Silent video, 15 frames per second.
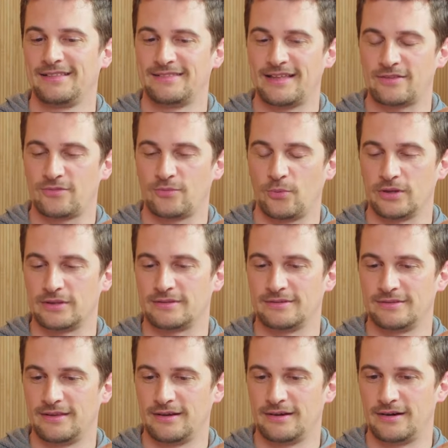that's what
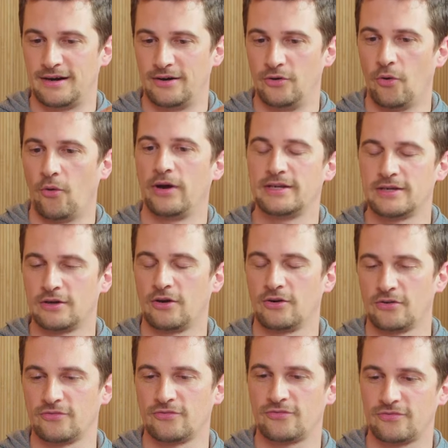annoyed a
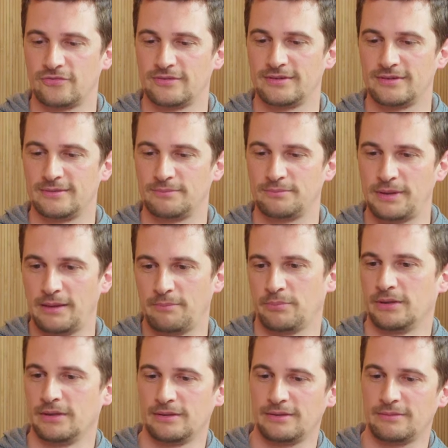lot of
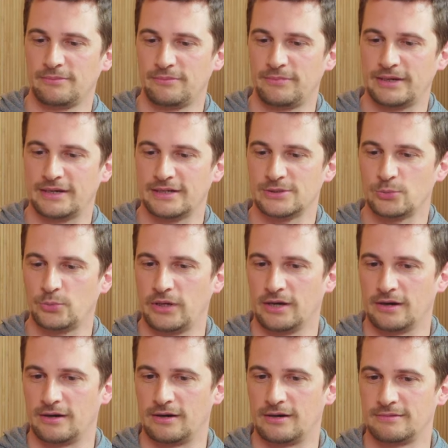people because we
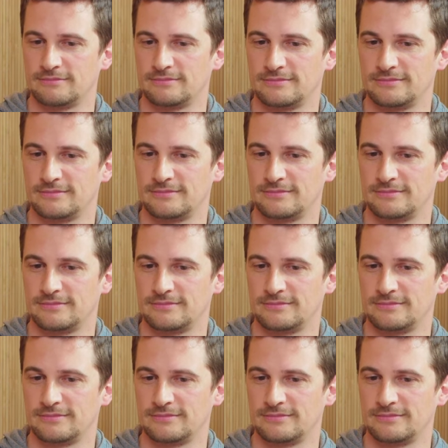are